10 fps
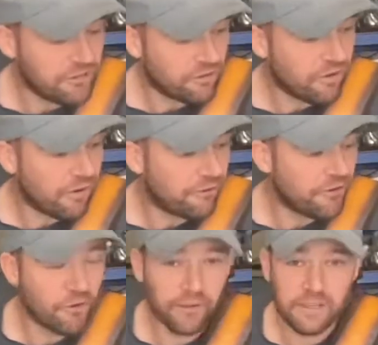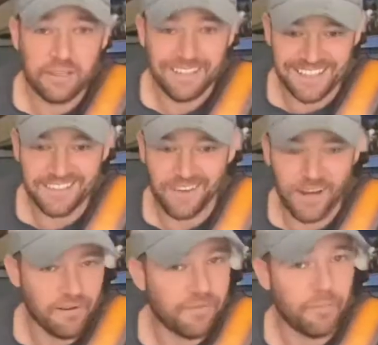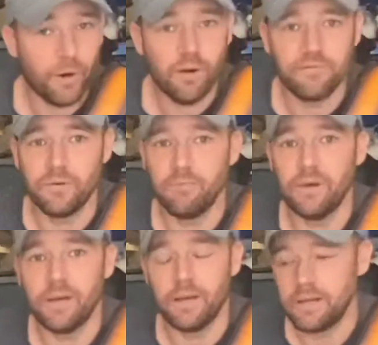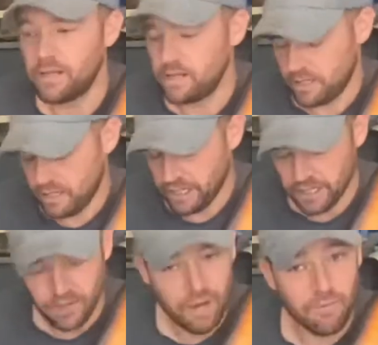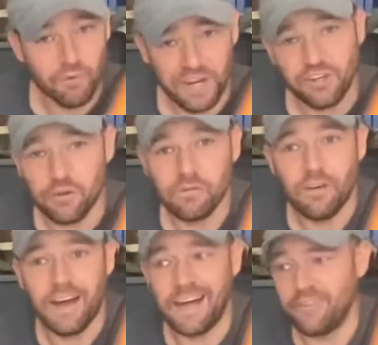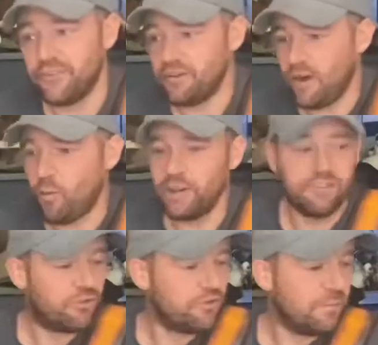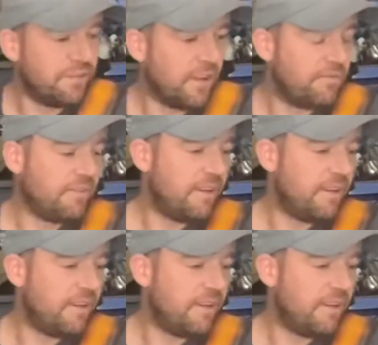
ago. It's the only guitar I ever bought from brand new, and I wanted to treat myself.